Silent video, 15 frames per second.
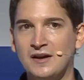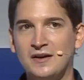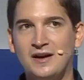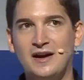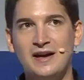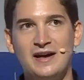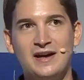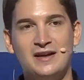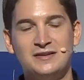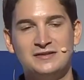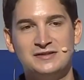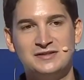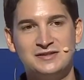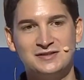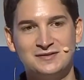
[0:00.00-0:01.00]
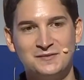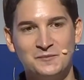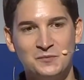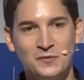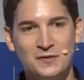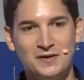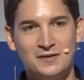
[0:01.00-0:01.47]
And
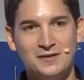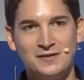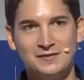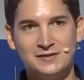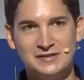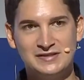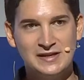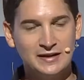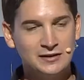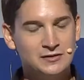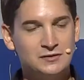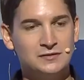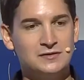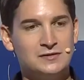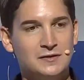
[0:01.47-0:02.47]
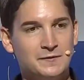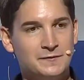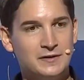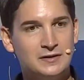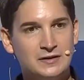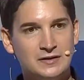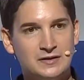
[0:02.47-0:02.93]
the second
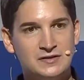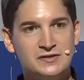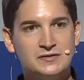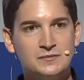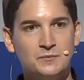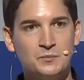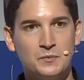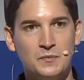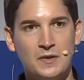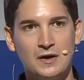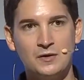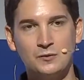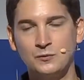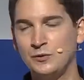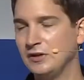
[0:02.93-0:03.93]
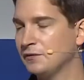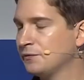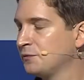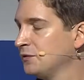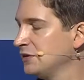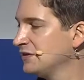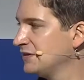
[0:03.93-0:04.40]
thing is we've
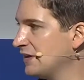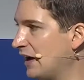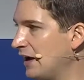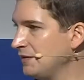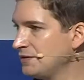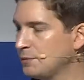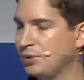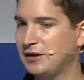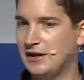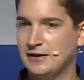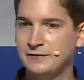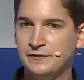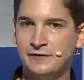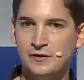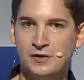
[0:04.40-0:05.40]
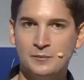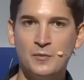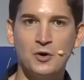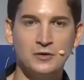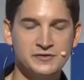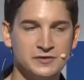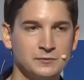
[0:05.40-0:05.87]
designed the platform
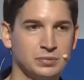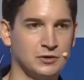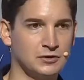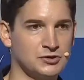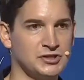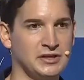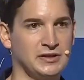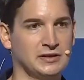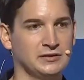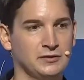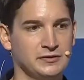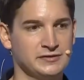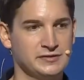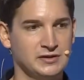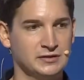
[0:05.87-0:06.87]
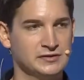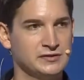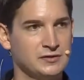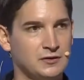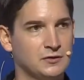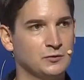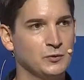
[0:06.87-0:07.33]
also blockchain agnostic,
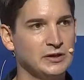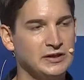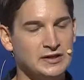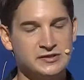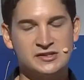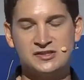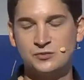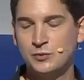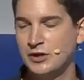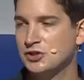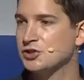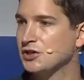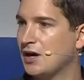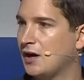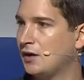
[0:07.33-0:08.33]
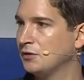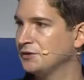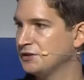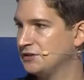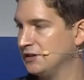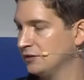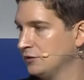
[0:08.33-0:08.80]
so we can switch out the
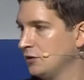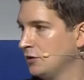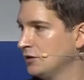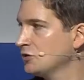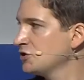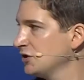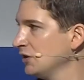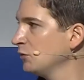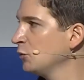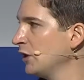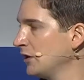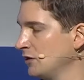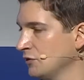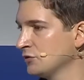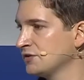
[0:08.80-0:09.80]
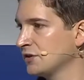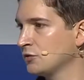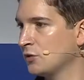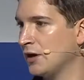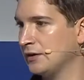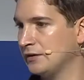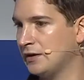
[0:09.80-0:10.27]
technology we are using
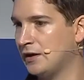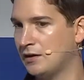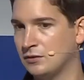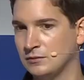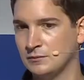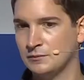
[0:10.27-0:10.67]
right now.